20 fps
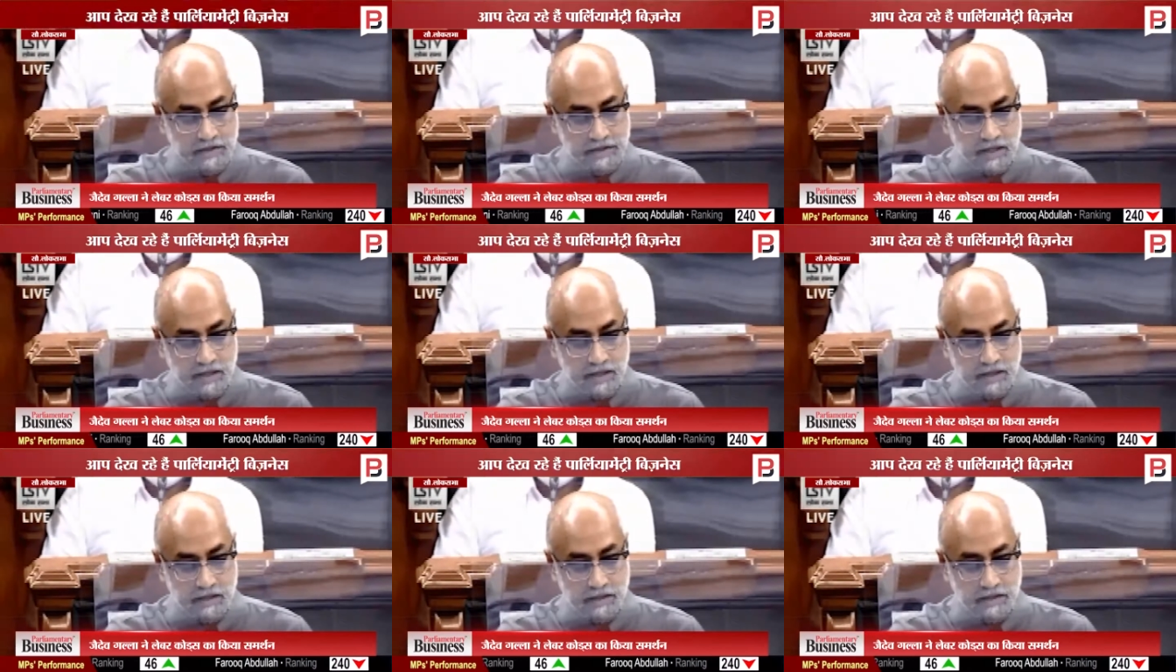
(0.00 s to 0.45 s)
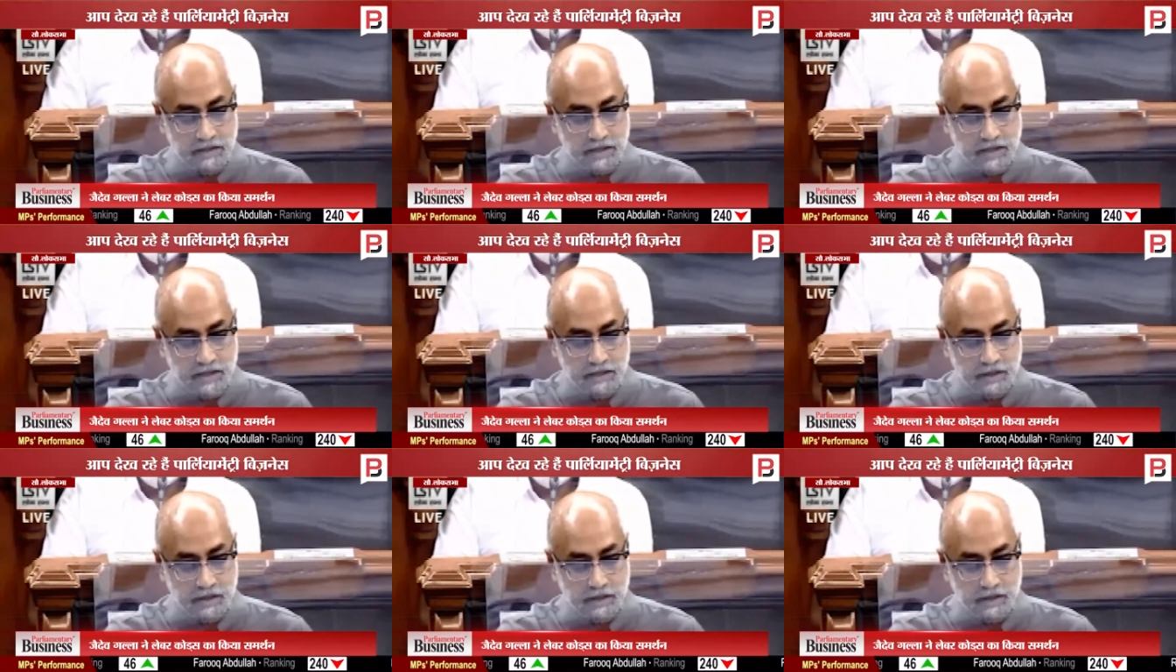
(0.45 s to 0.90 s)
Sir,
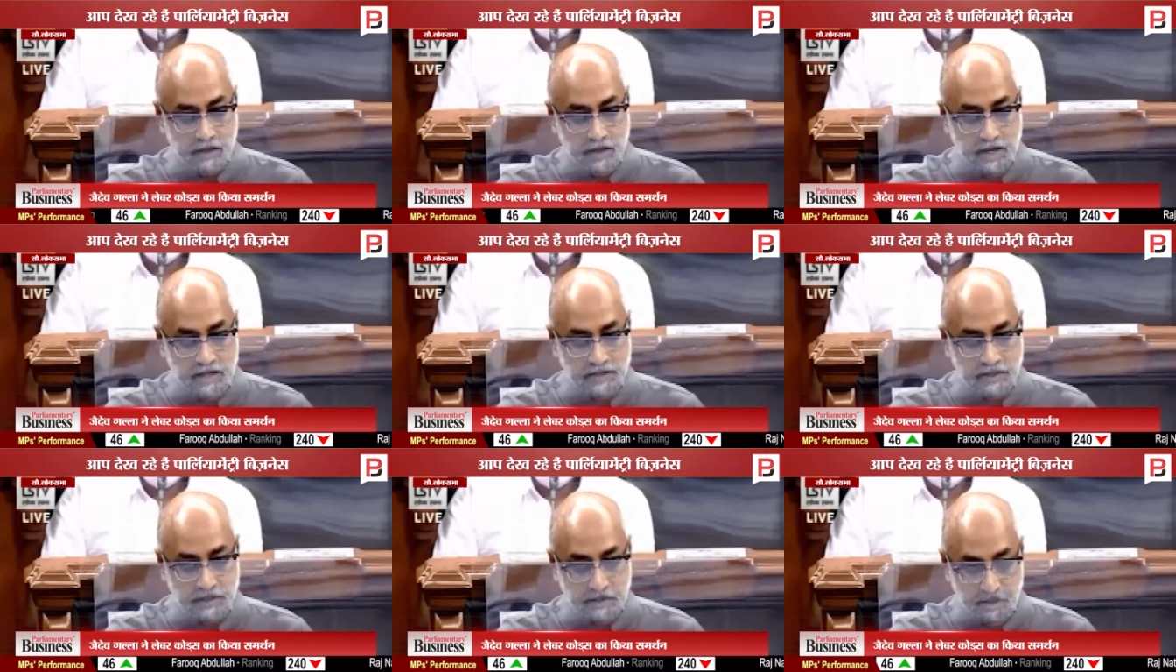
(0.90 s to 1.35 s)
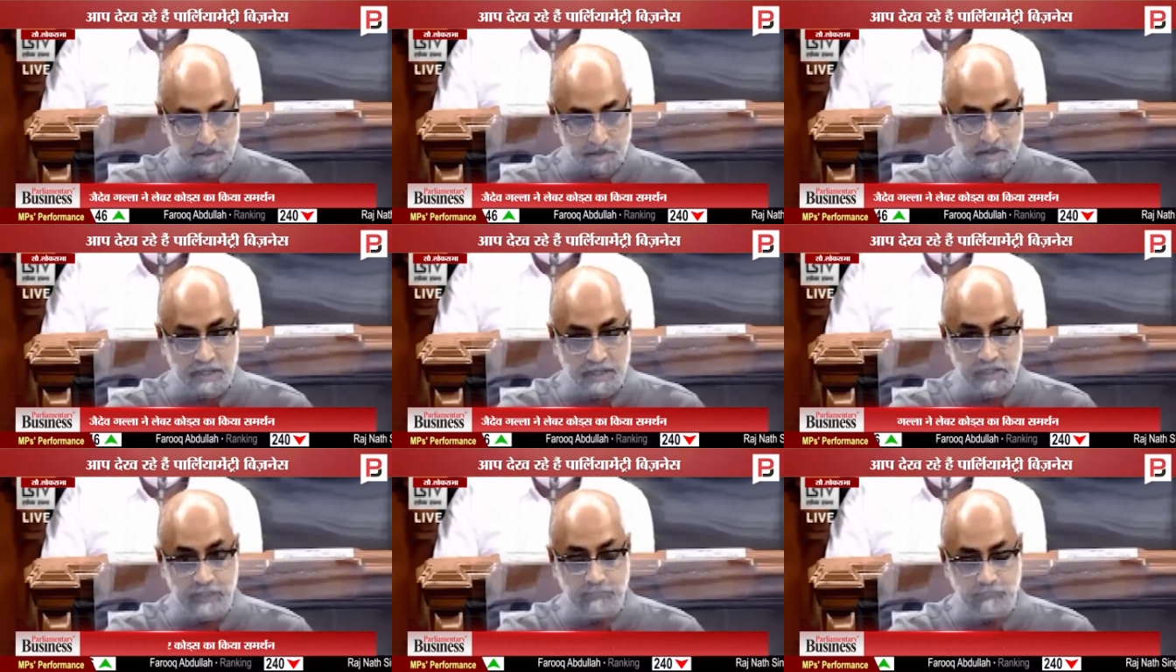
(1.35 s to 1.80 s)
under Clause
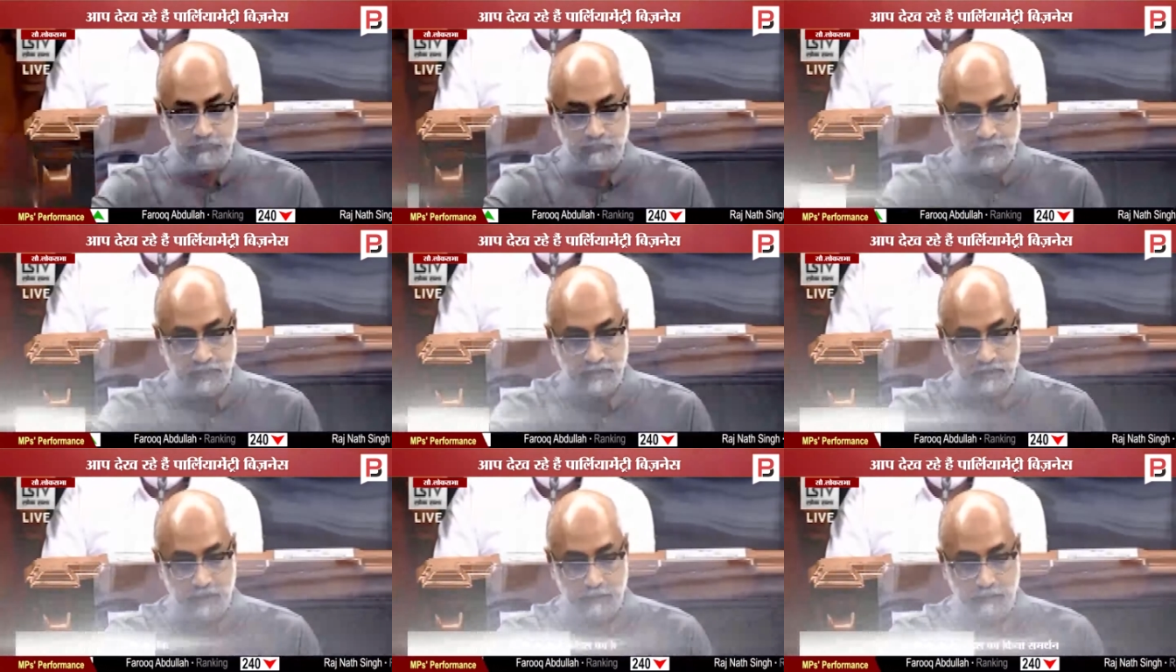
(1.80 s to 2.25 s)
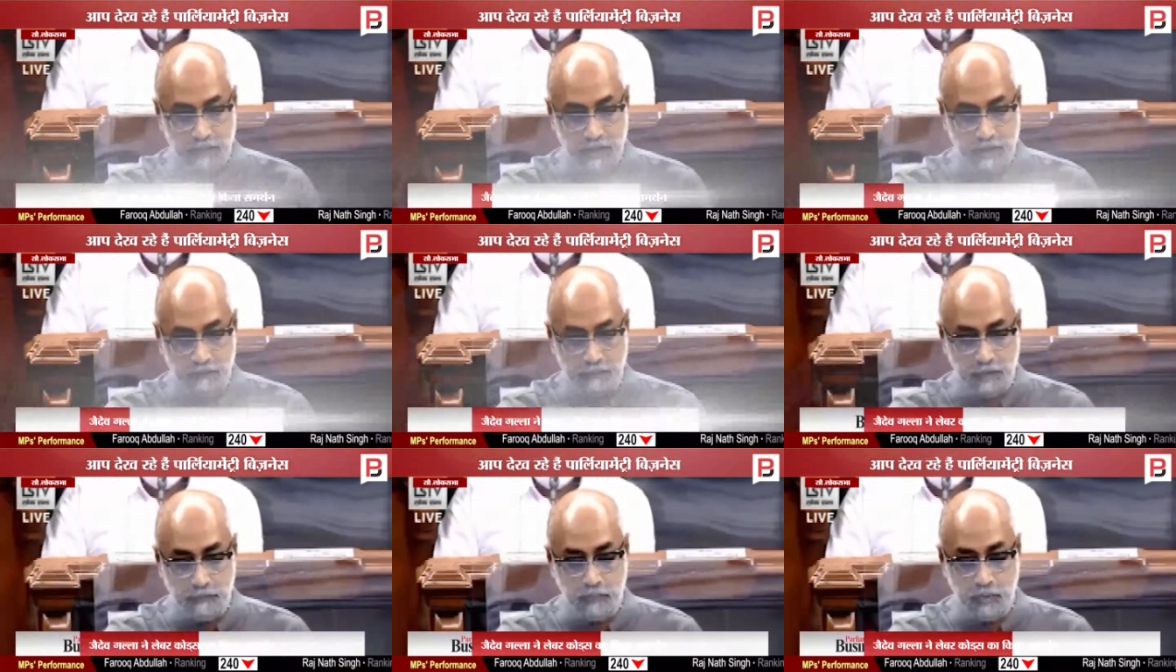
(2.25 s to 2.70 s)
30, the
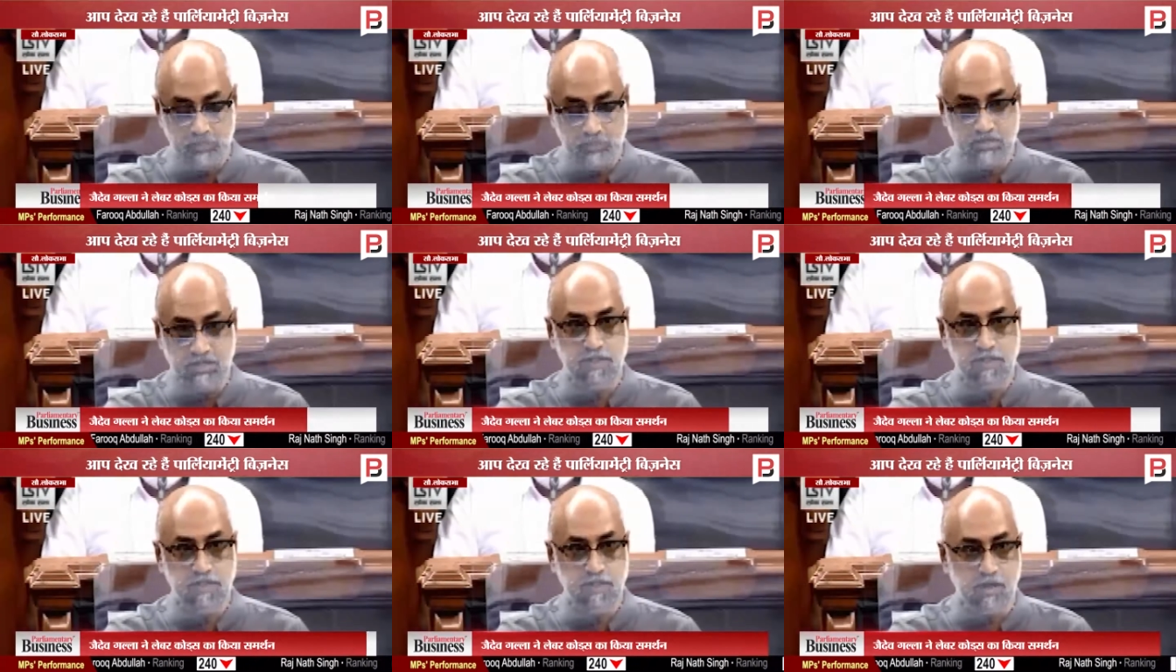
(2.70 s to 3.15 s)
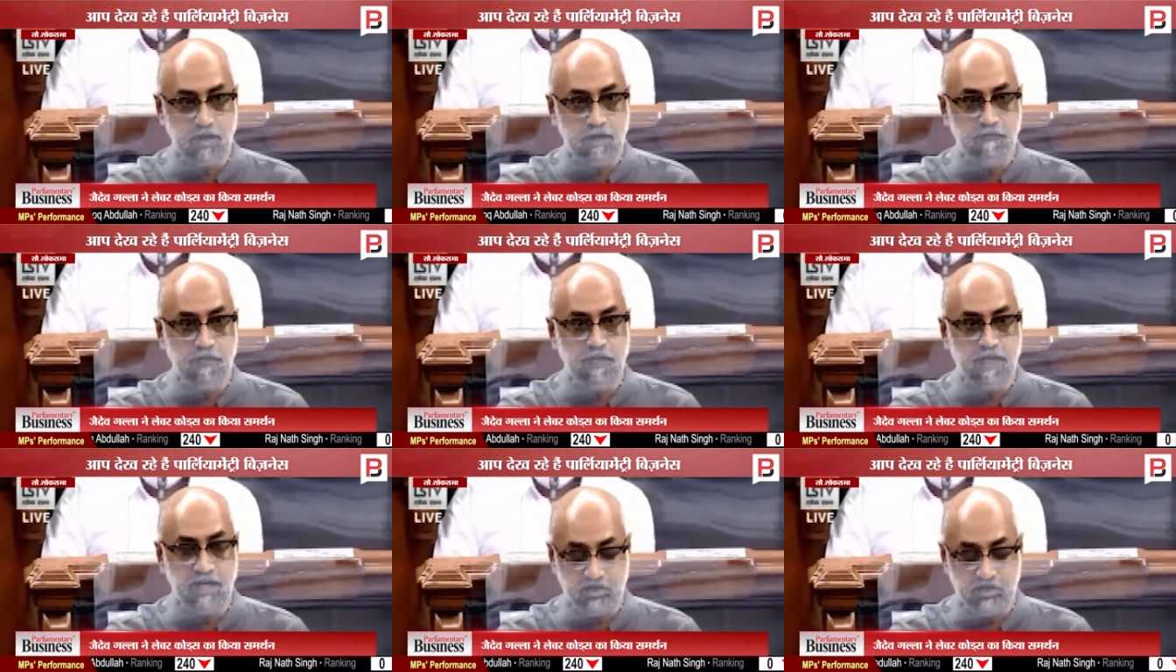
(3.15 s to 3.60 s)
bill proposes
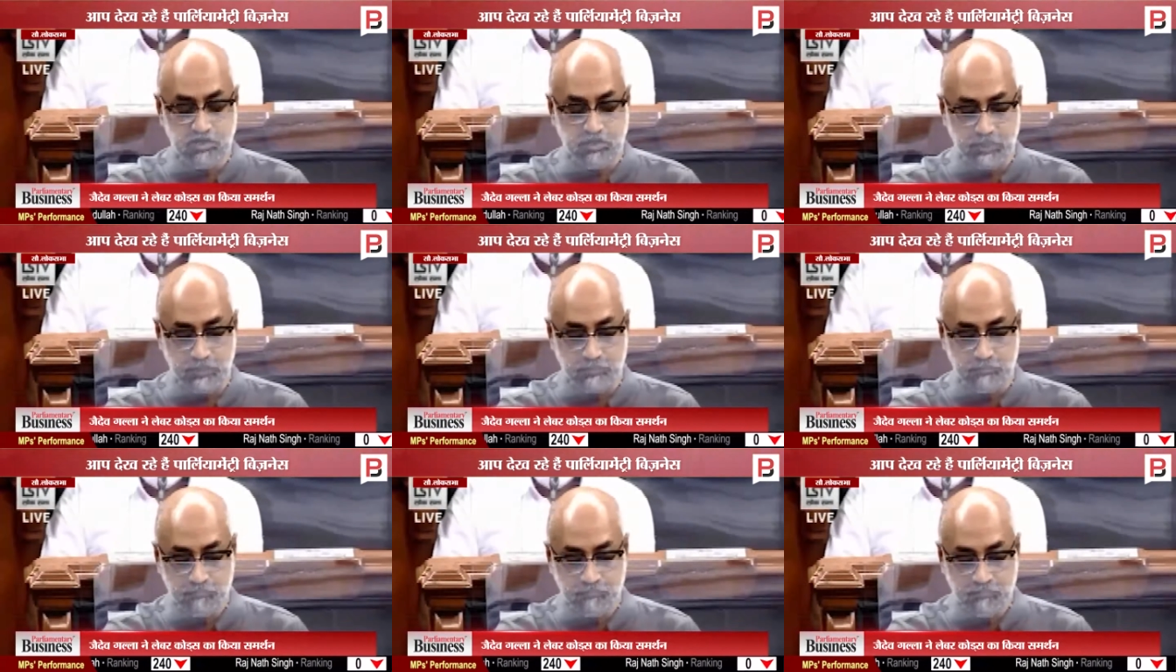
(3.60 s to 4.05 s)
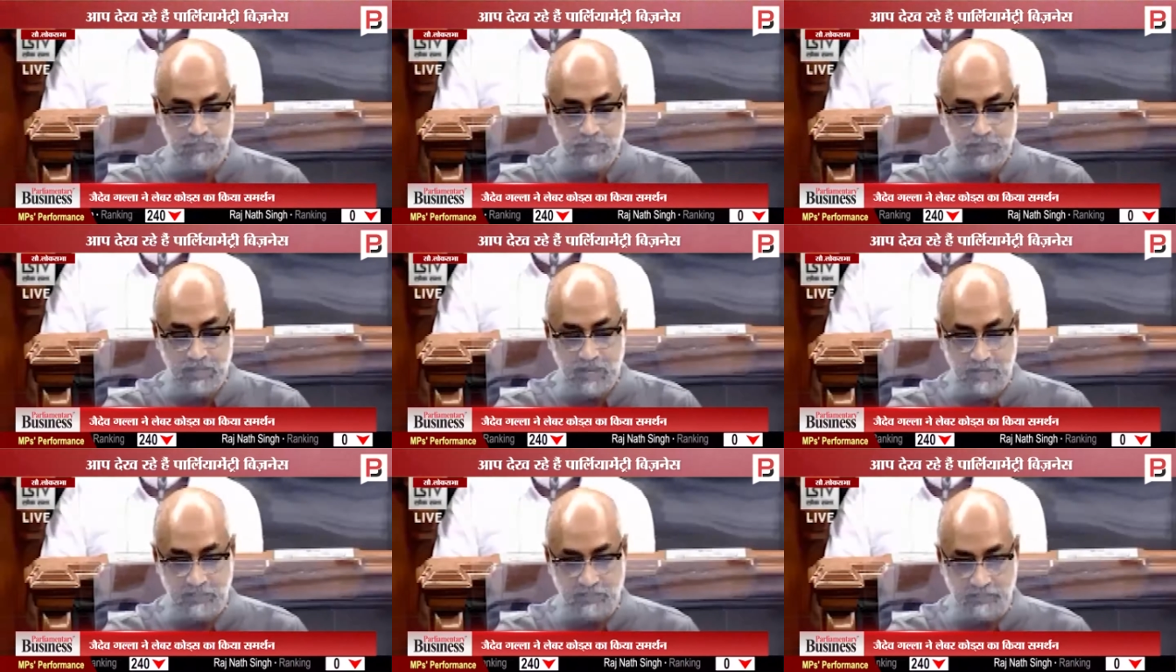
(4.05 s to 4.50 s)
certification
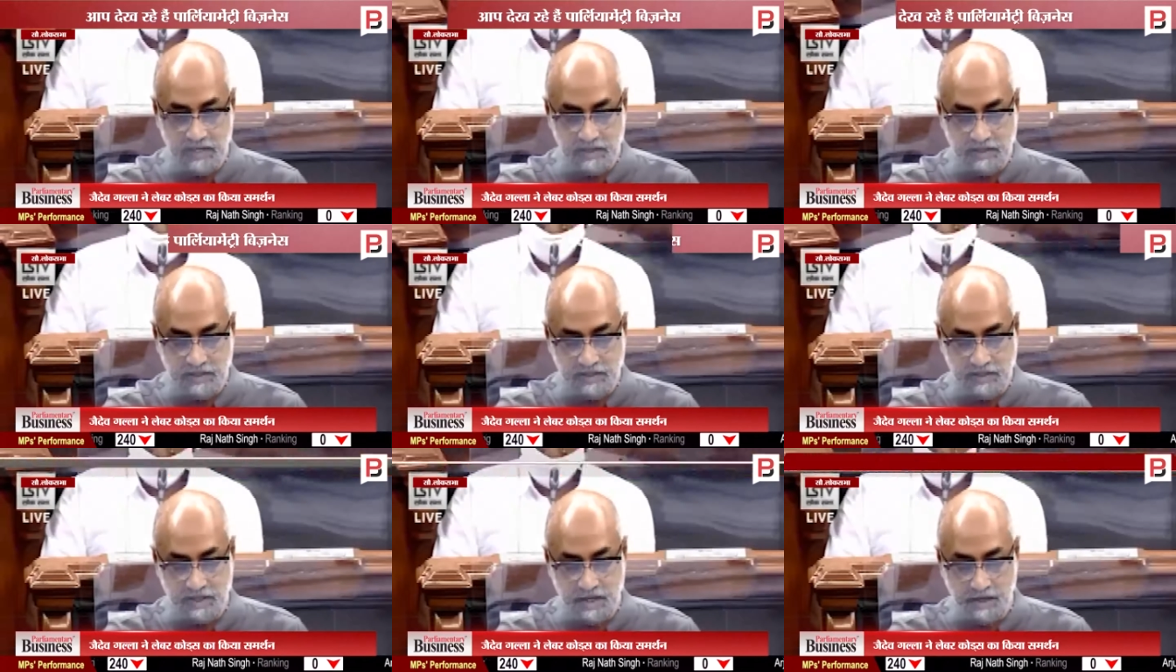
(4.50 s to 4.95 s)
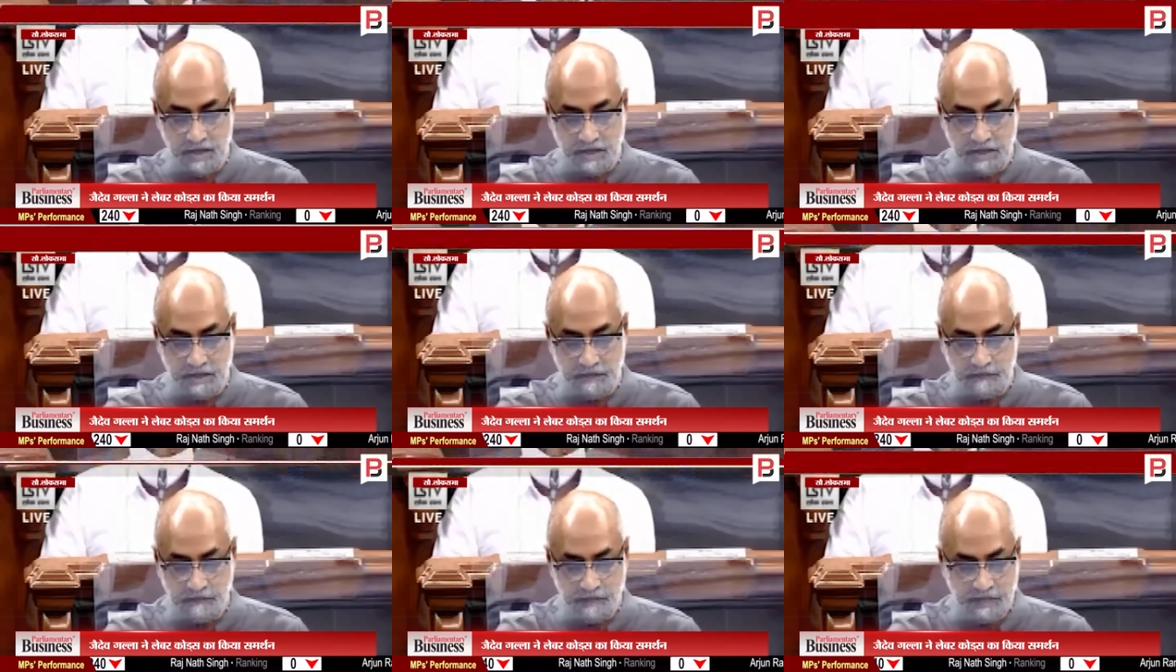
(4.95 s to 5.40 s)
as
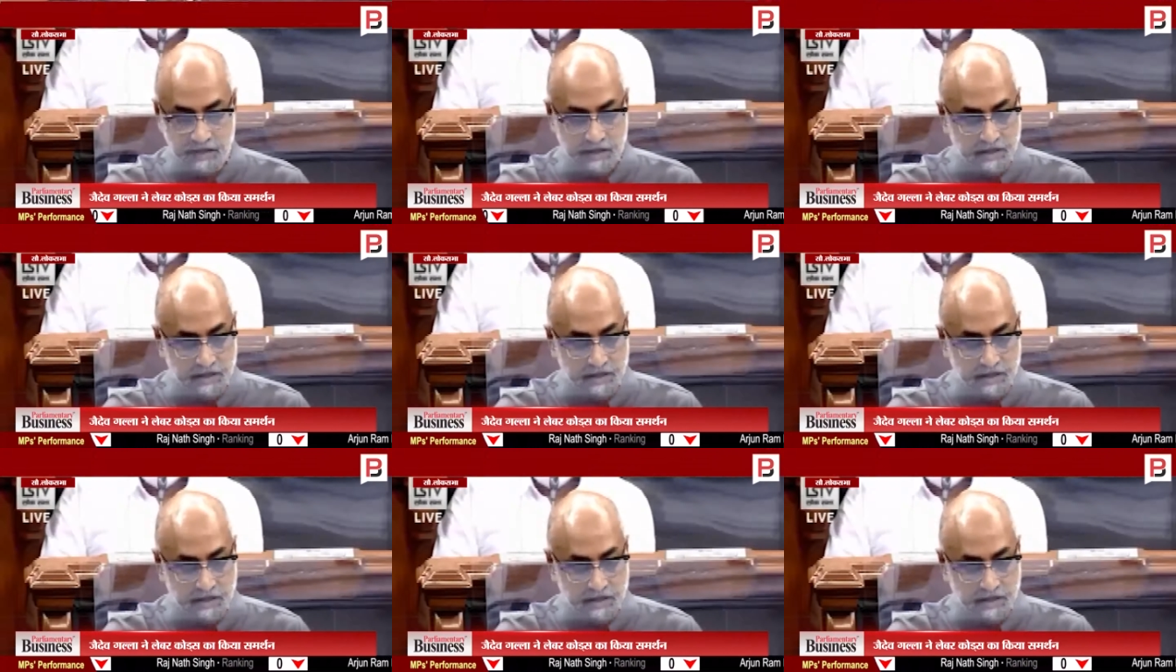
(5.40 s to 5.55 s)
necessary